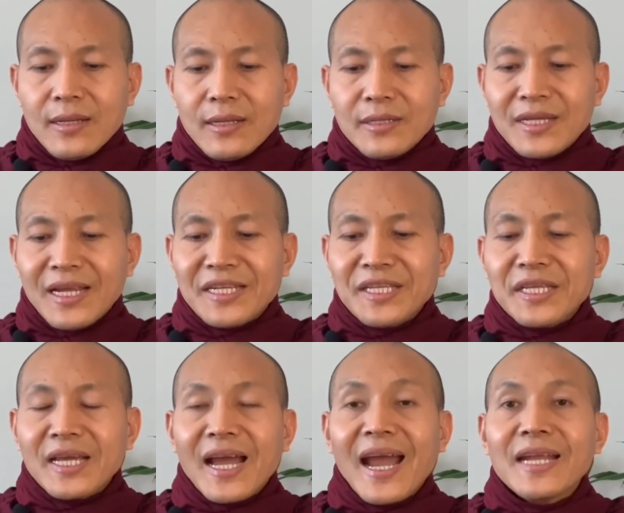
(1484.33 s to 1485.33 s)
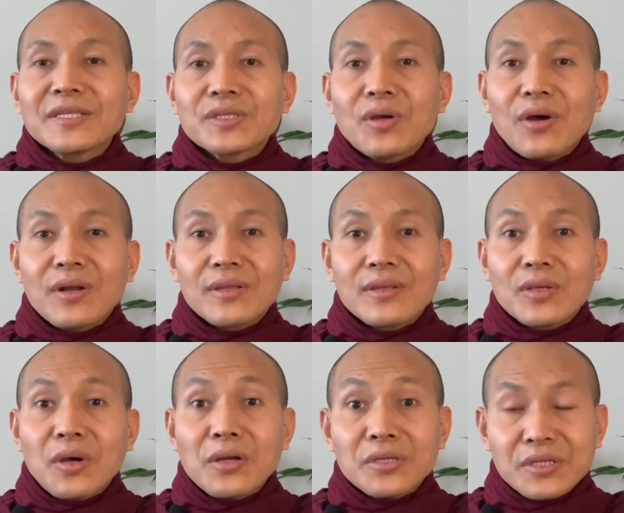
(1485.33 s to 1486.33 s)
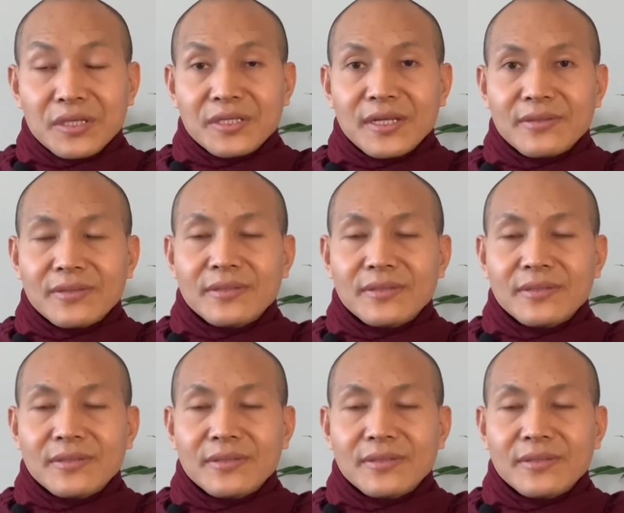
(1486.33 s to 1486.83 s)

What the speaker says: 30 kinds of consciousness.